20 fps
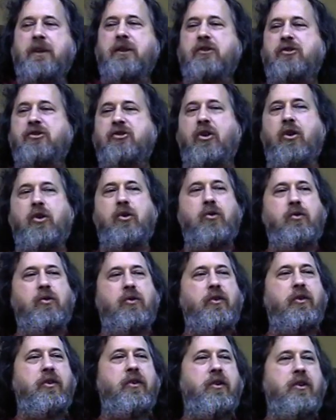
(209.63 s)

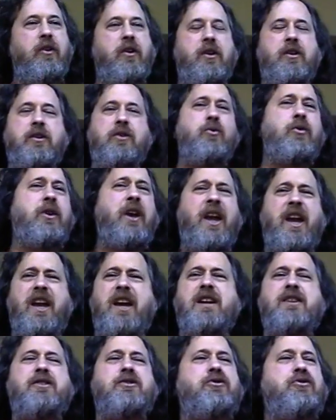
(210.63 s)
So you
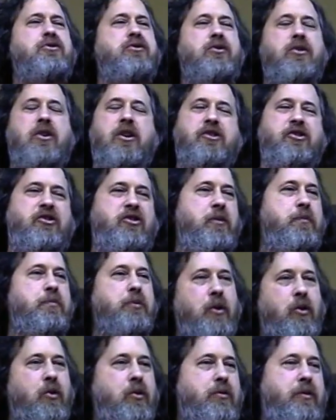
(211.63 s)
can't trust a
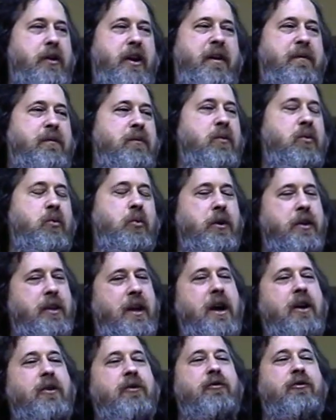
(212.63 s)
program
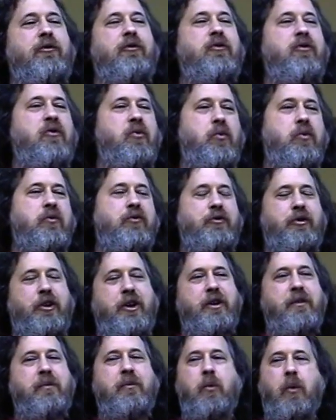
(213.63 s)
without
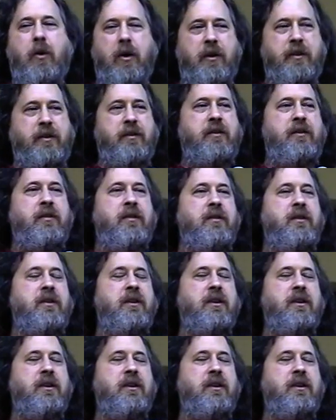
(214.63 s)
Freedom 1.